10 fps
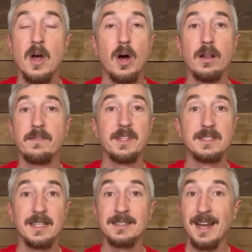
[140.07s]
All of
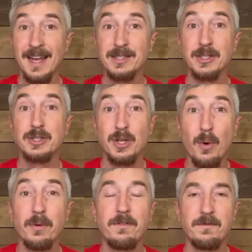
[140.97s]
these things that actually
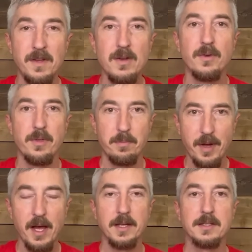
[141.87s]
don't feel the
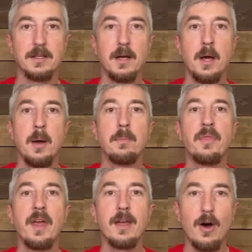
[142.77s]
best,
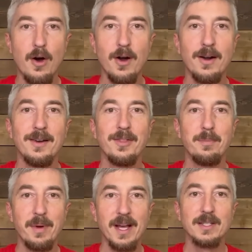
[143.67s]
but they are the
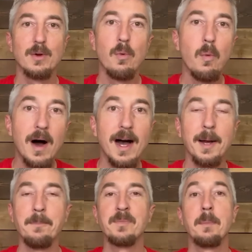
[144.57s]
best. Why?